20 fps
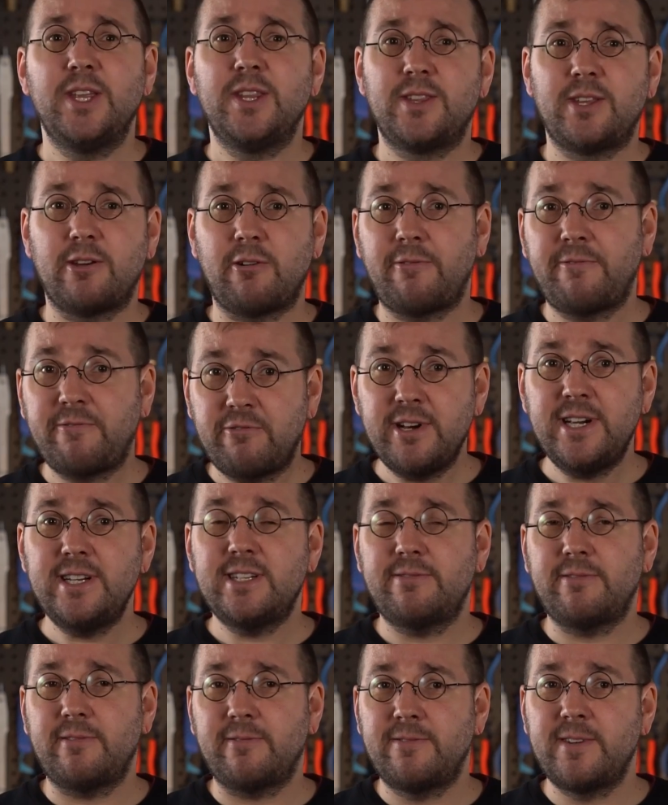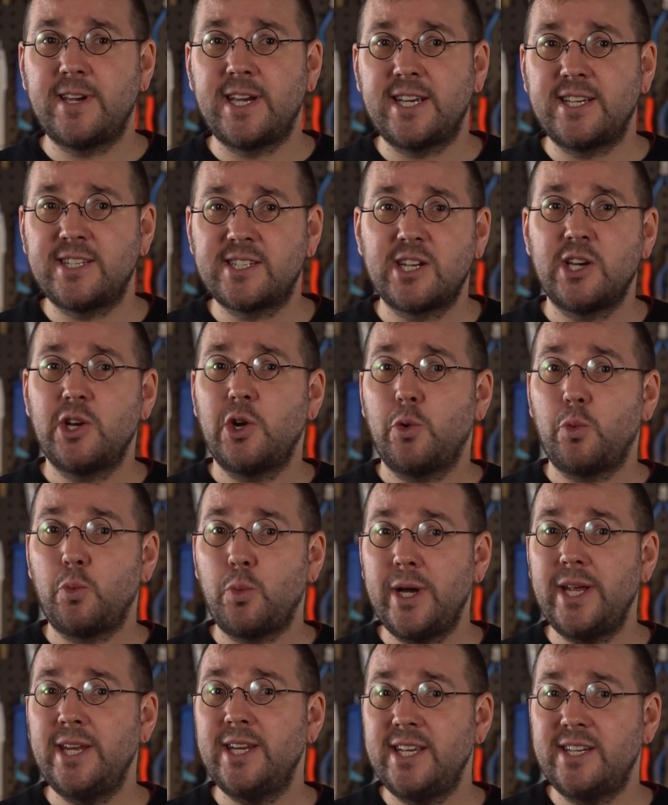There are 3 different things
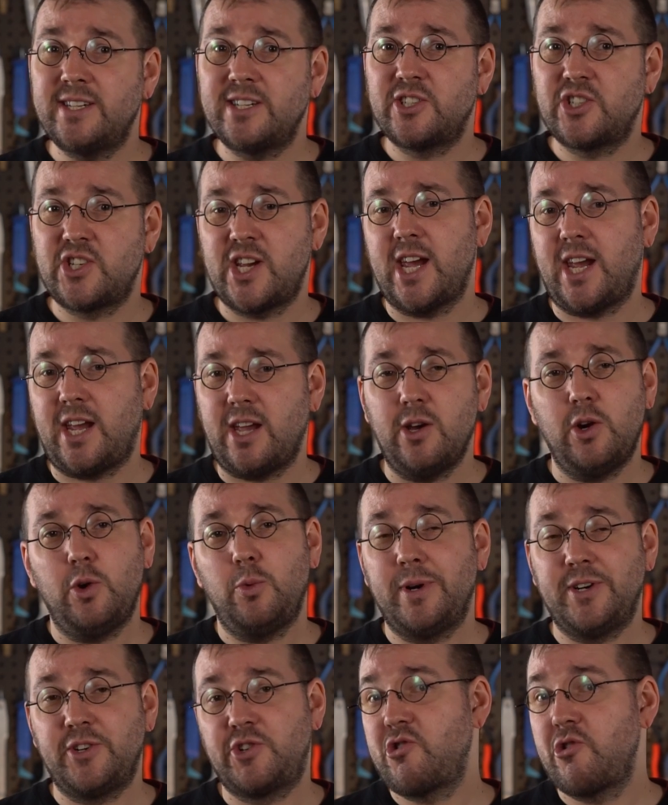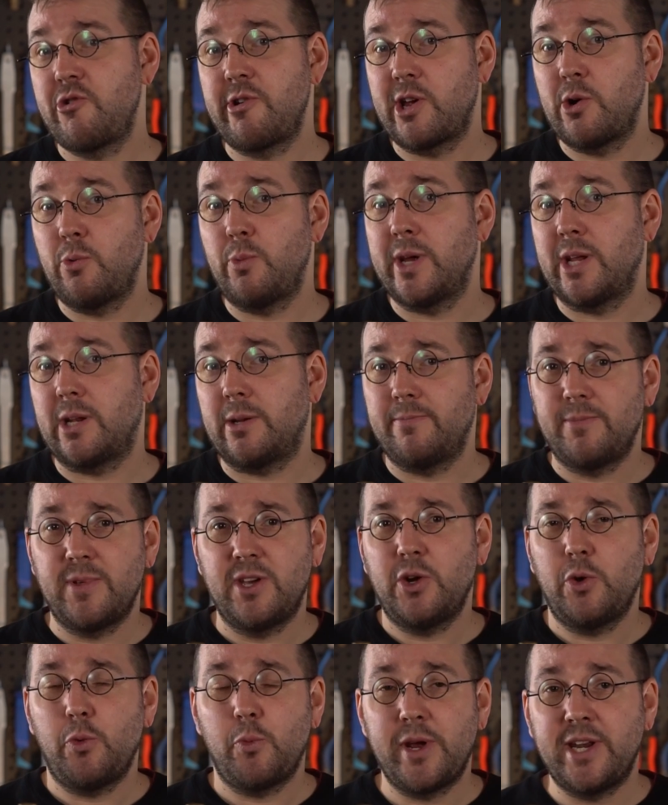we need to check when truing a wheel.
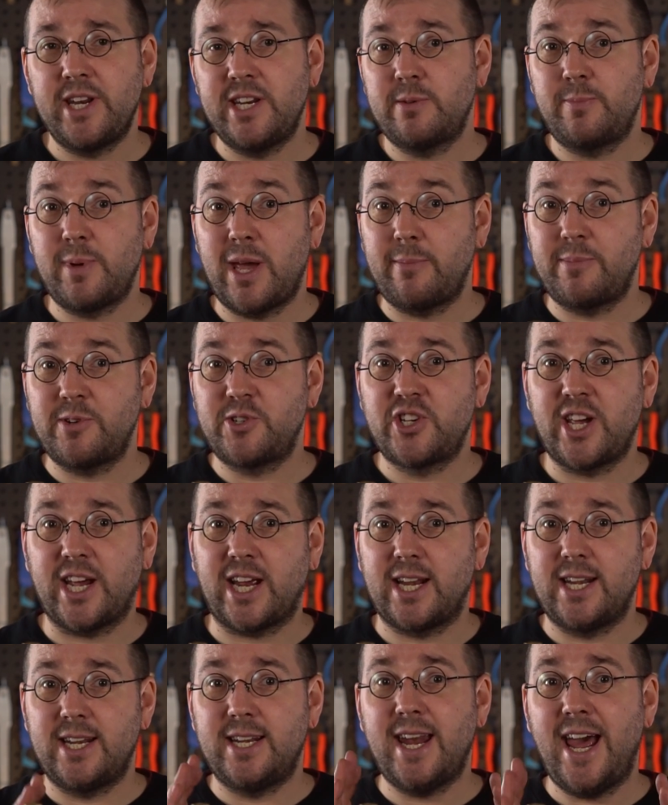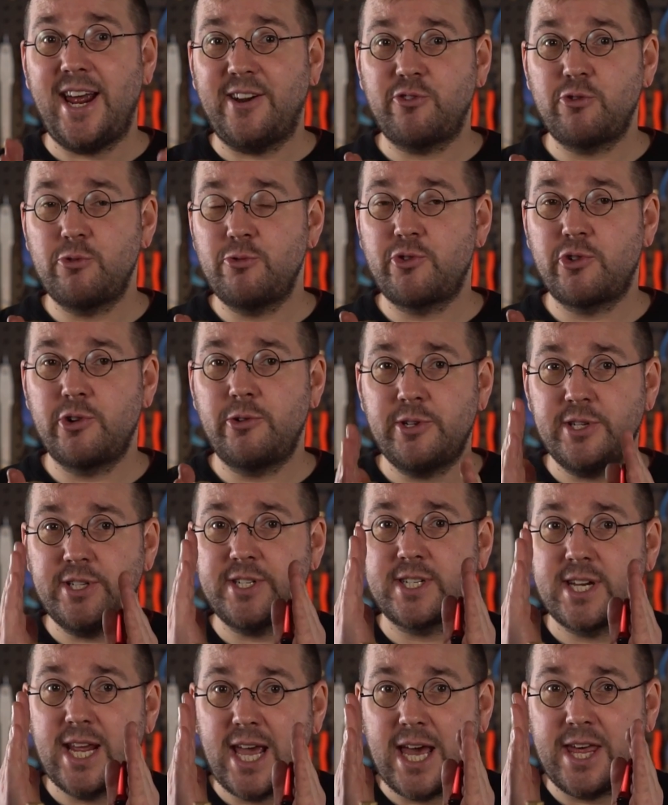We need to be able to check lateral
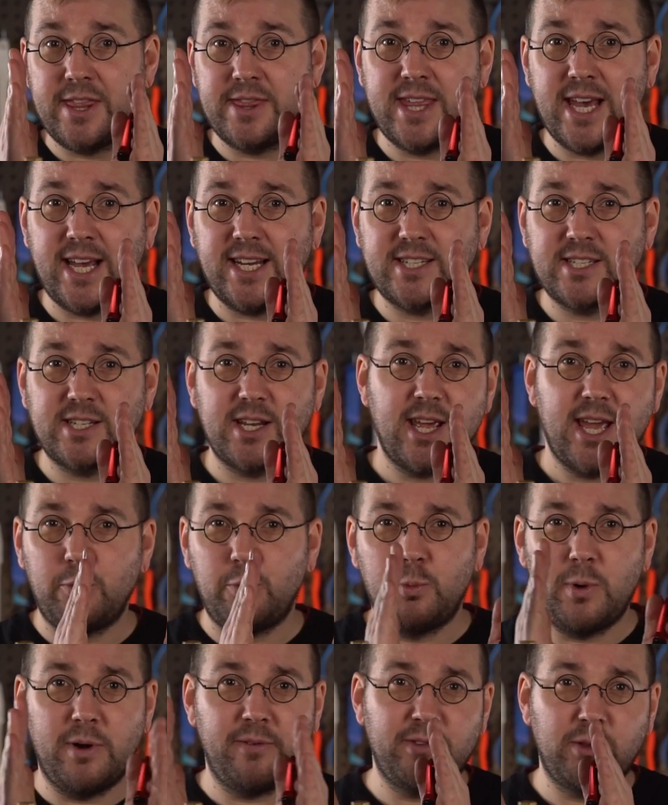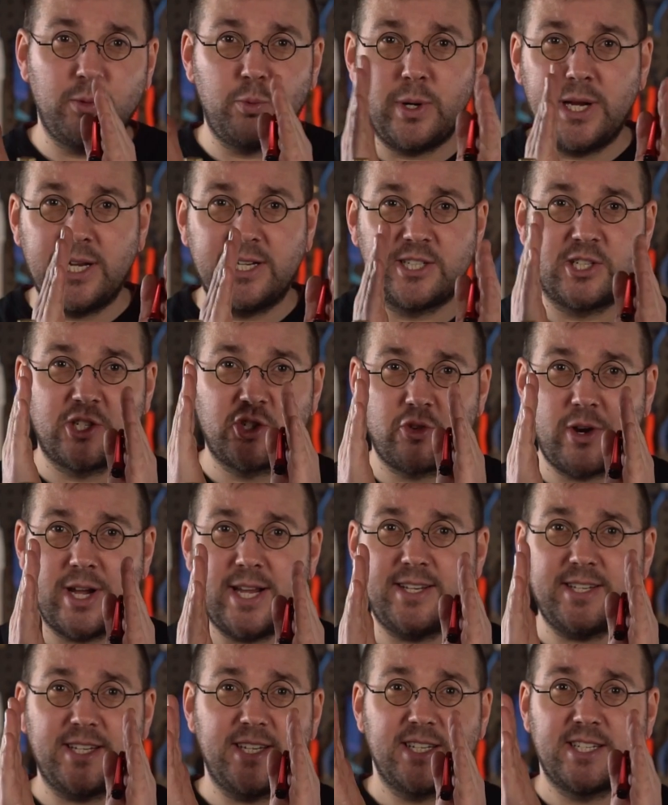trueness, and that's whether the wheel is
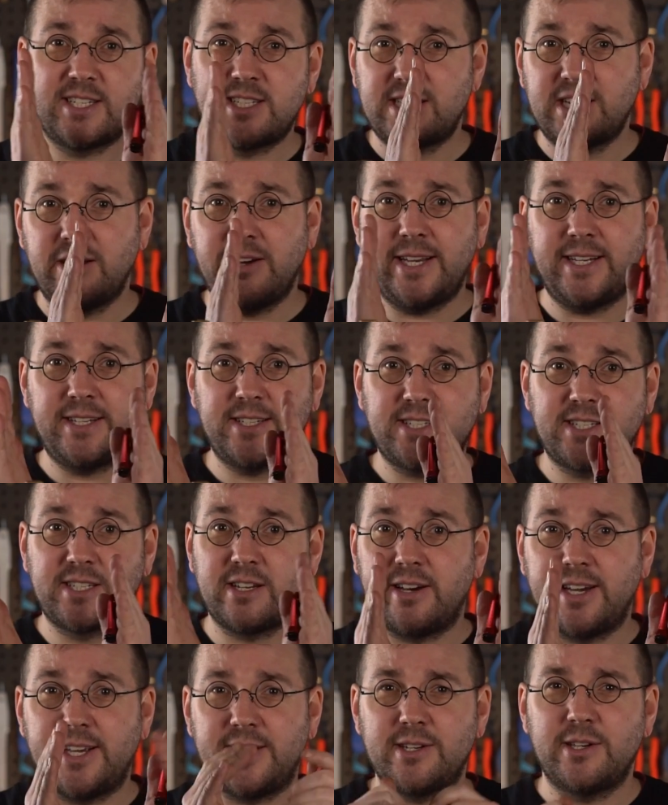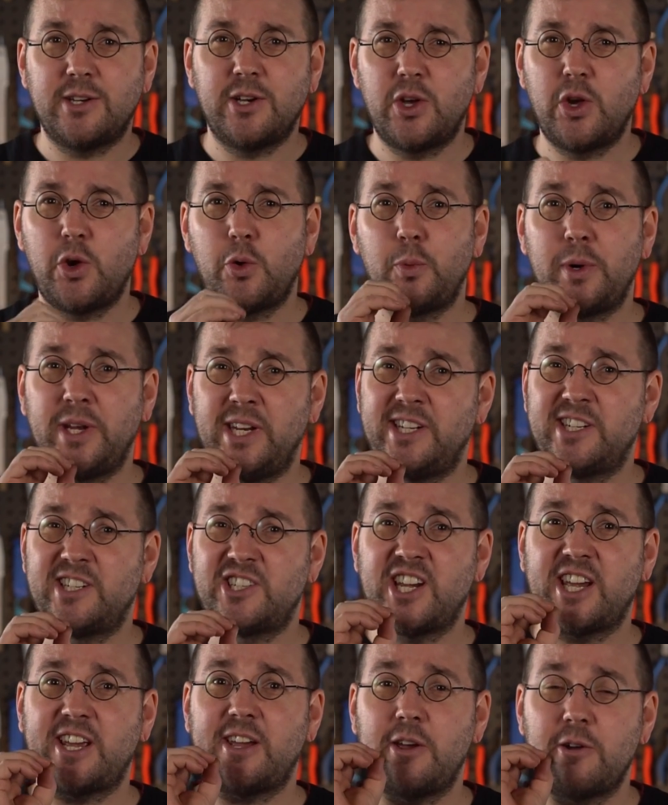straight side to side. We need to
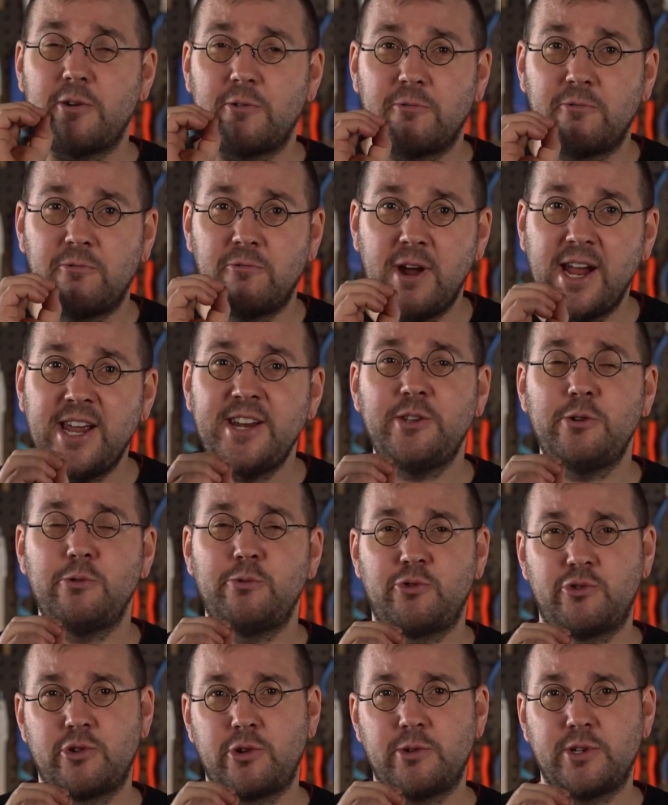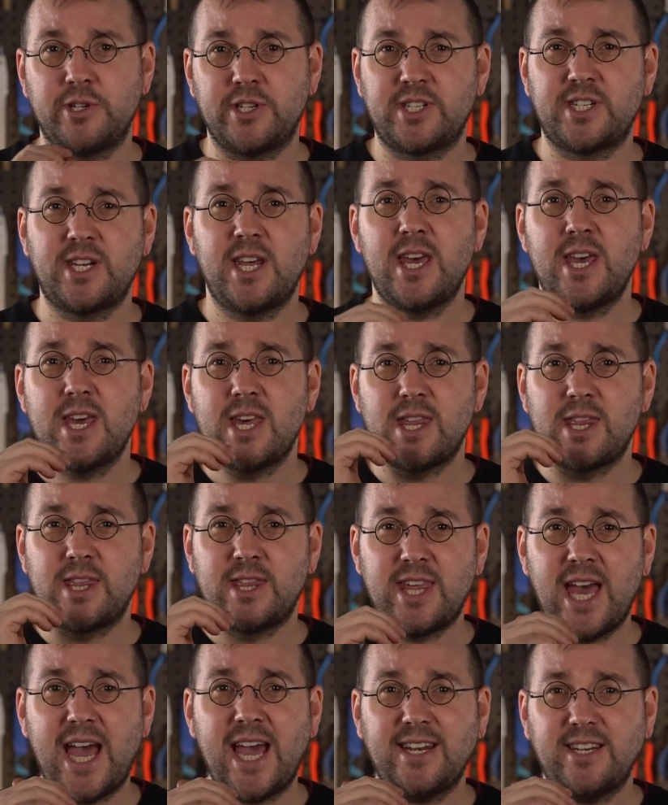check radial trueness.
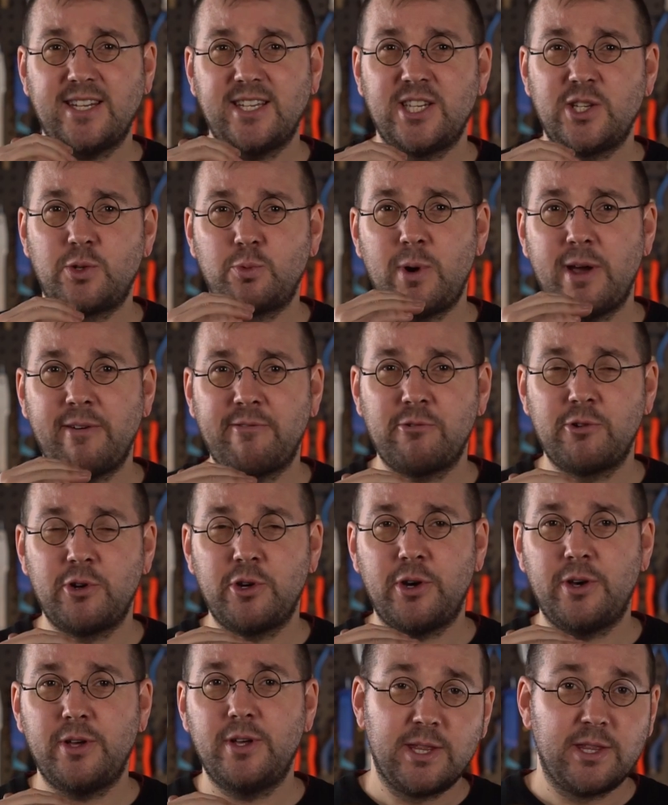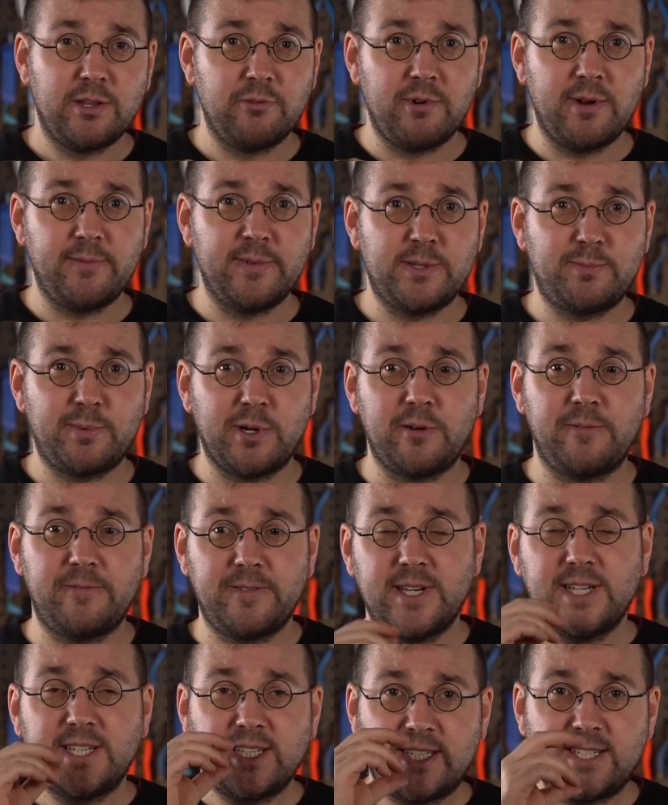That is whether or not the rim is both
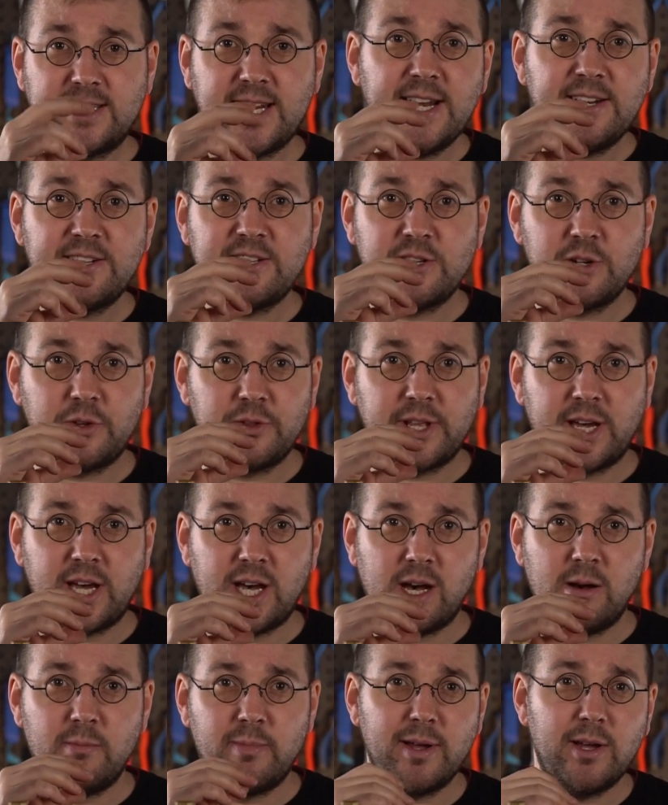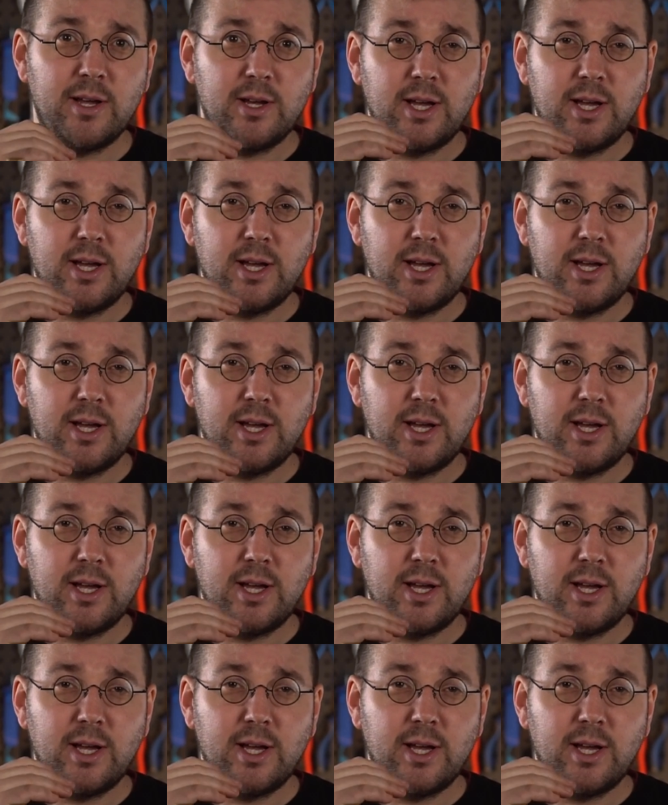centered on the hub